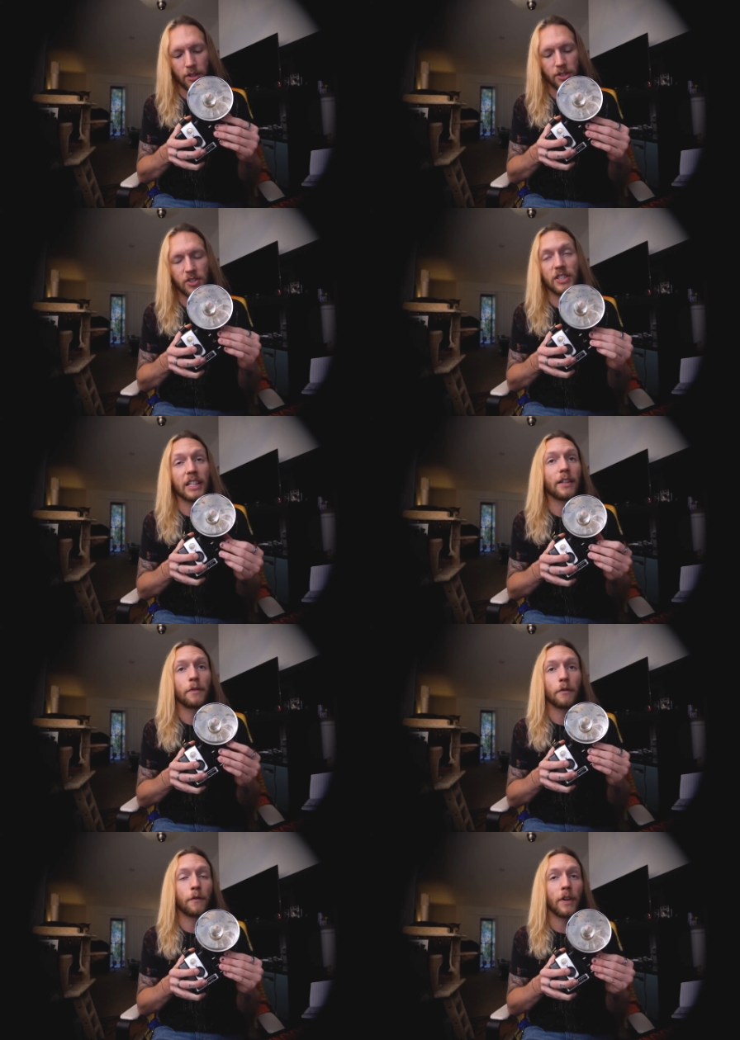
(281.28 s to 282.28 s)
just seeing if
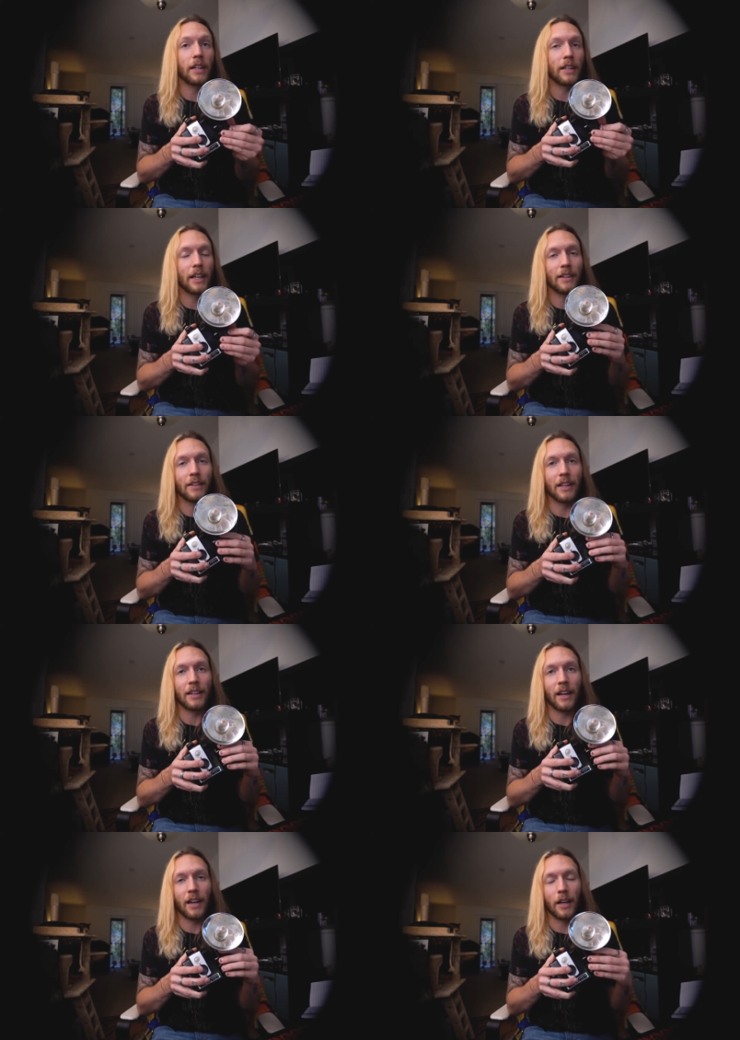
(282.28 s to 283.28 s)
it fit, and
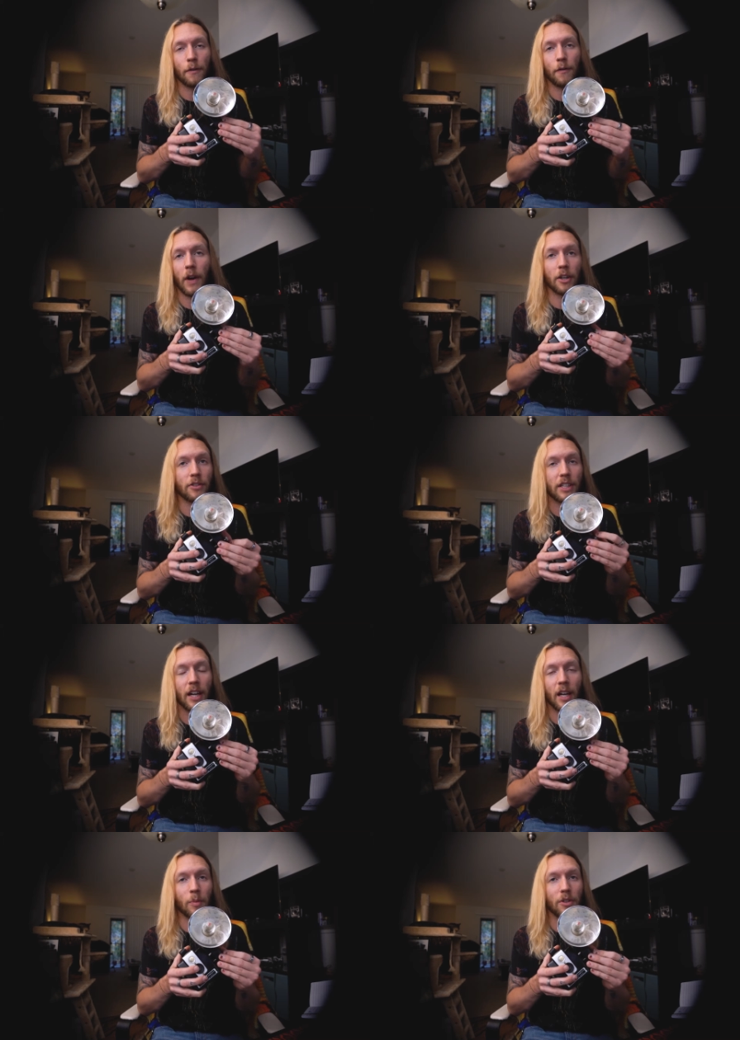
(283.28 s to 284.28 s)
then I fired the
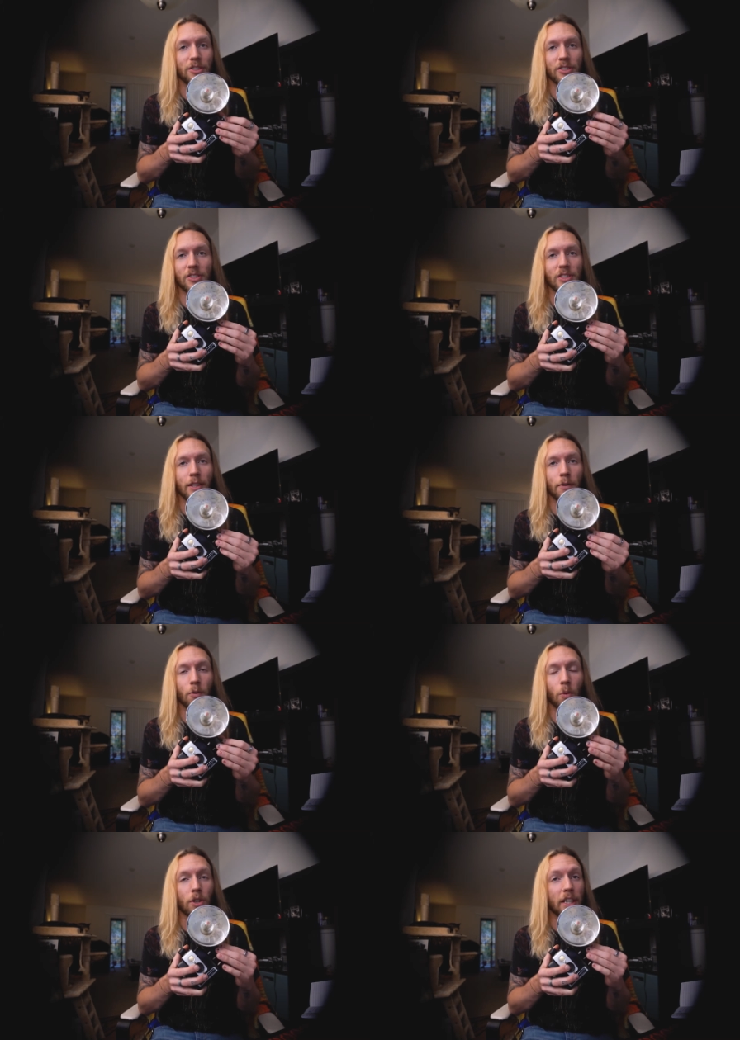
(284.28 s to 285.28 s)
camera just to see if it would
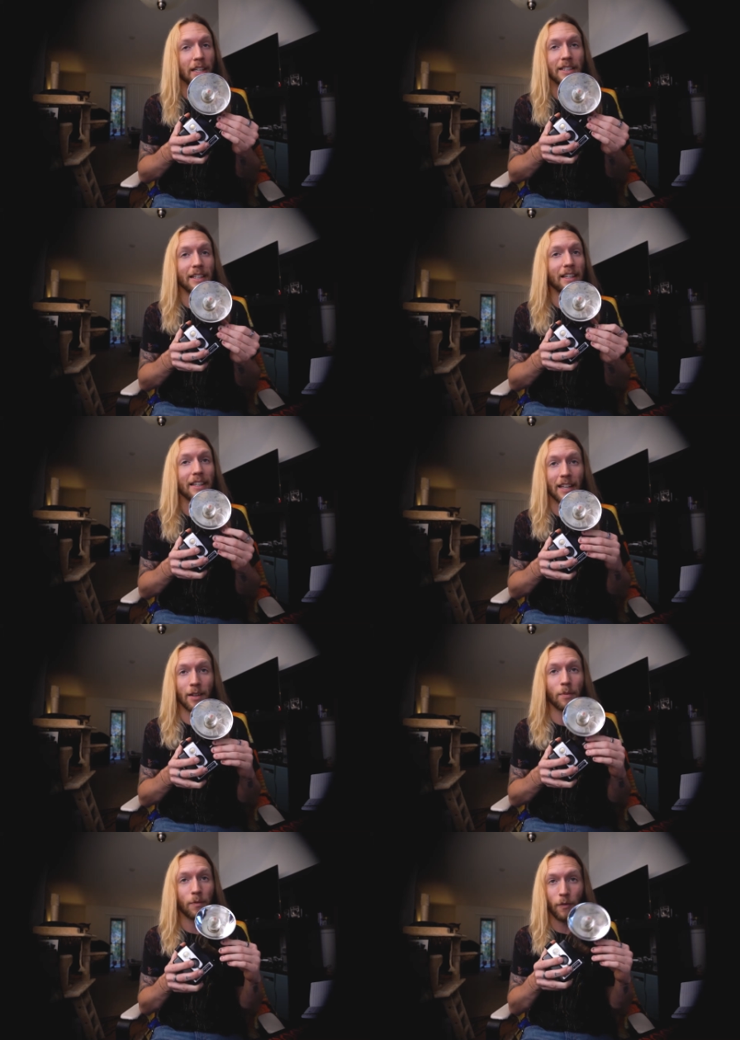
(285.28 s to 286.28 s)
work, and it did, and
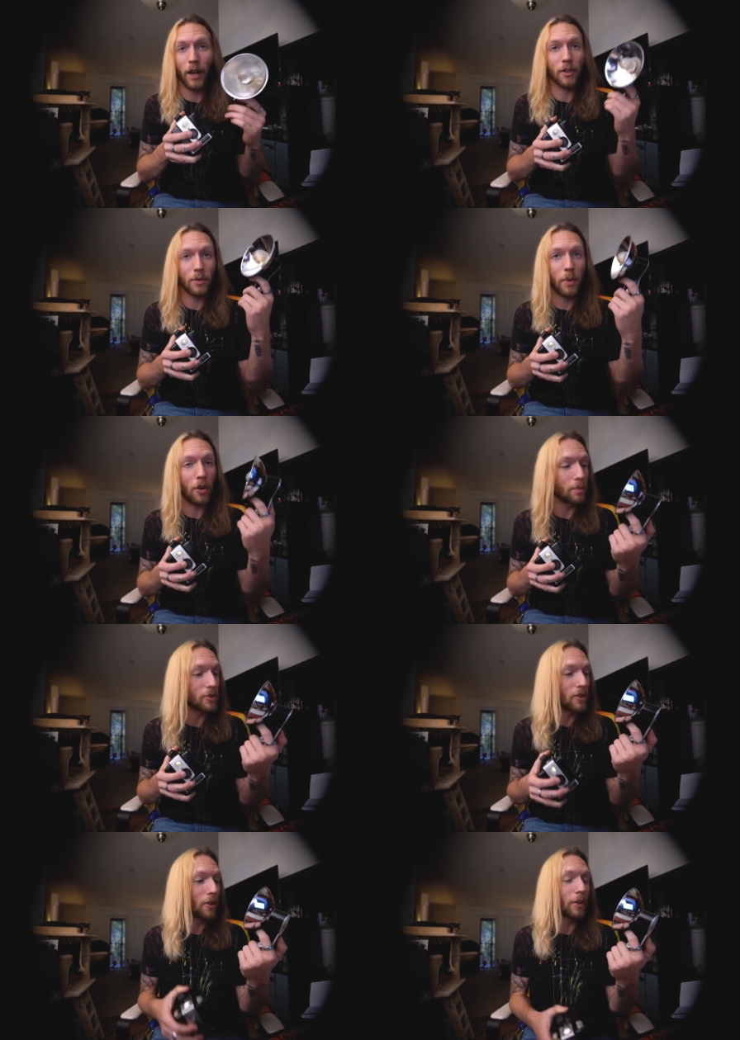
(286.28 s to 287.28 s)
it fired the bulb.
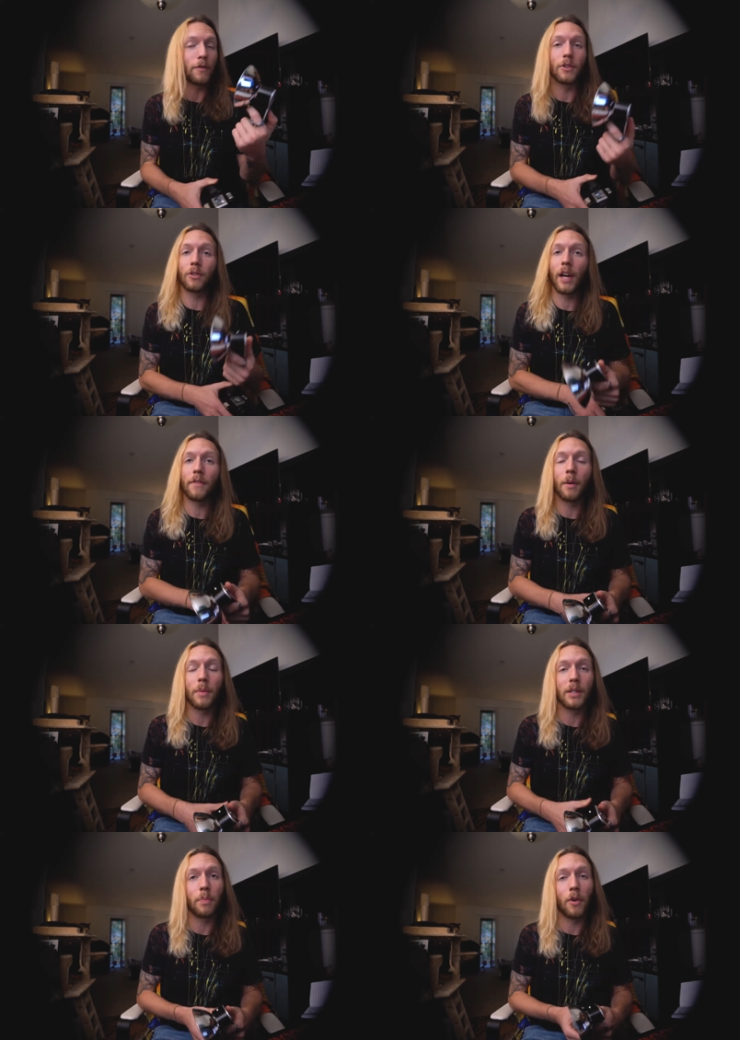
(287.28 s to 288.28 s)
So if you don't have that
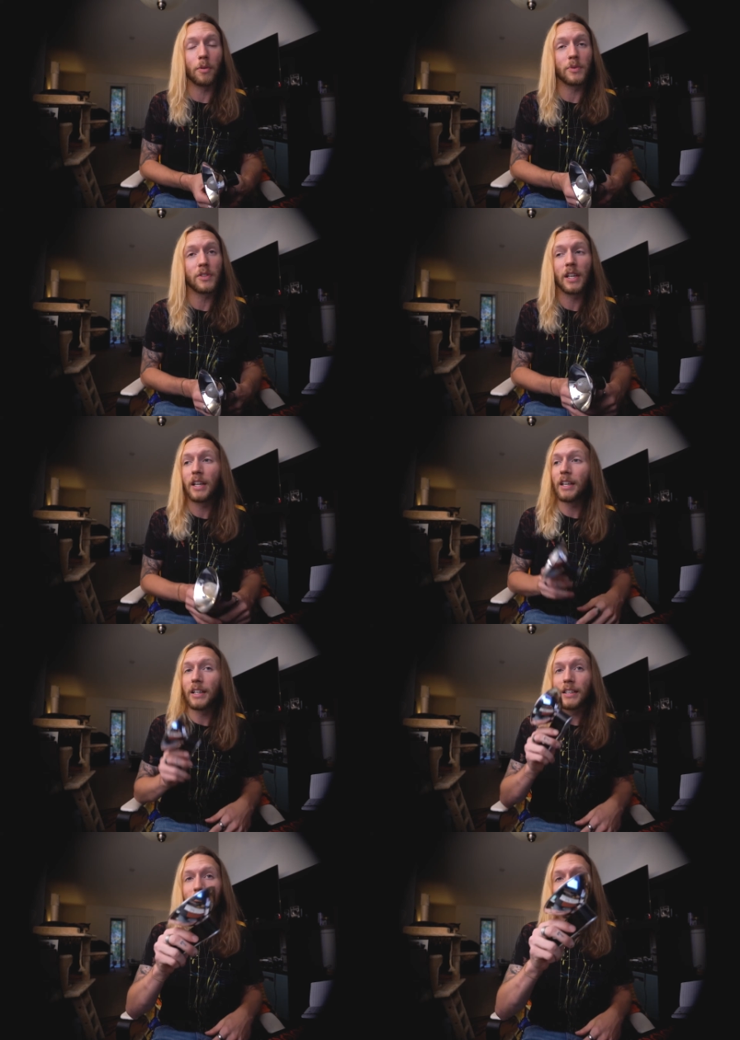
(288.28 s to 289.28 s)
many bulbs,
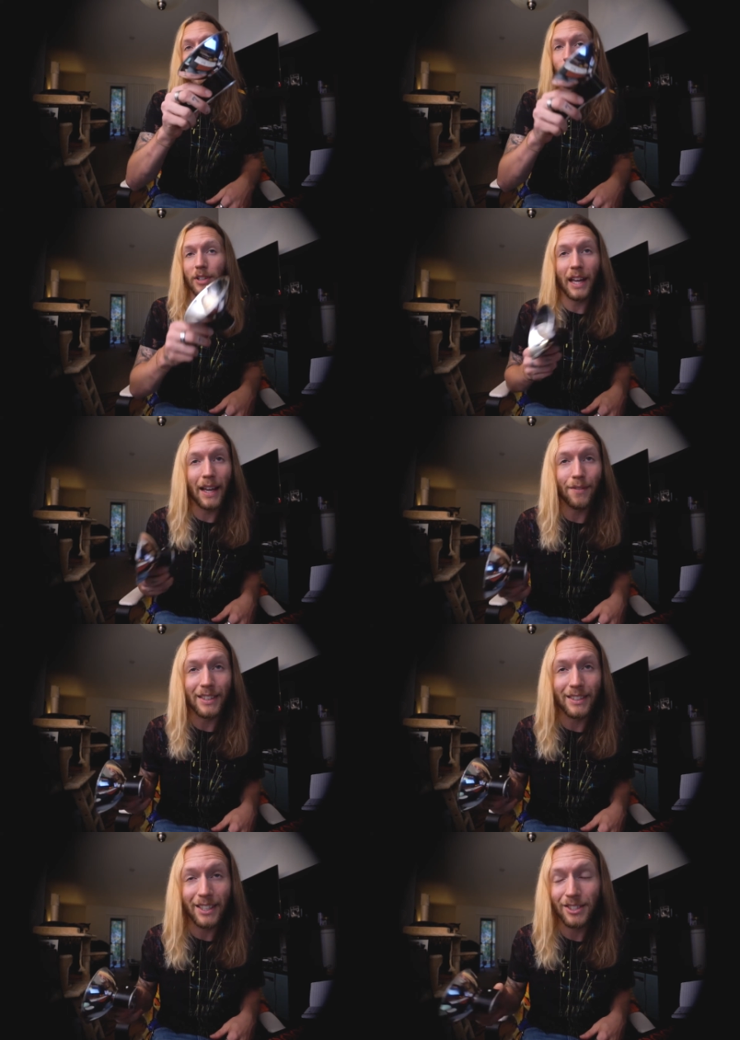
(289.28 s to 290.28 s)
you don't really have any
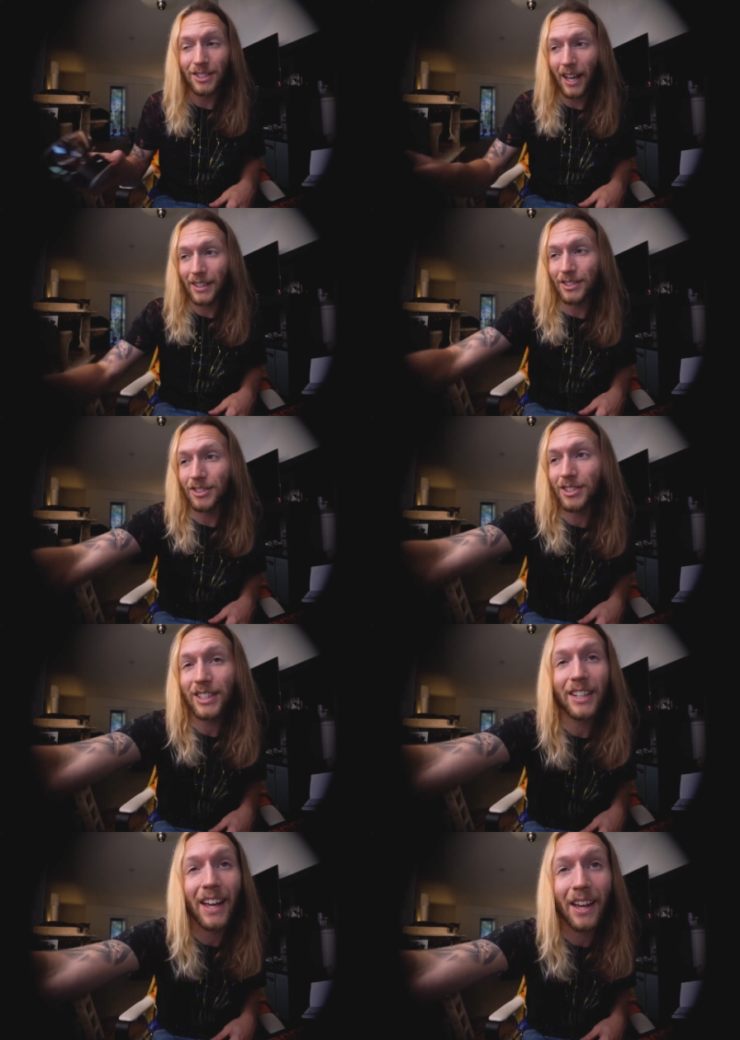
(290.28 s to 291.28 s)
test shots. You're just
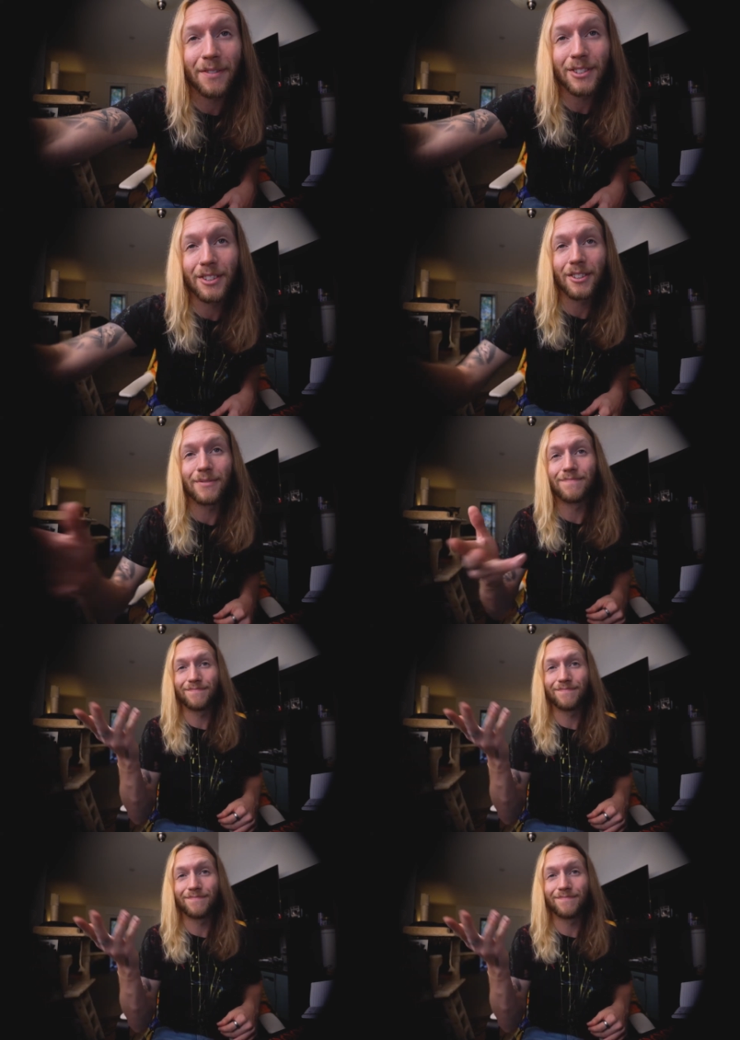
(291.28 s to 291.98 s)
gonna have to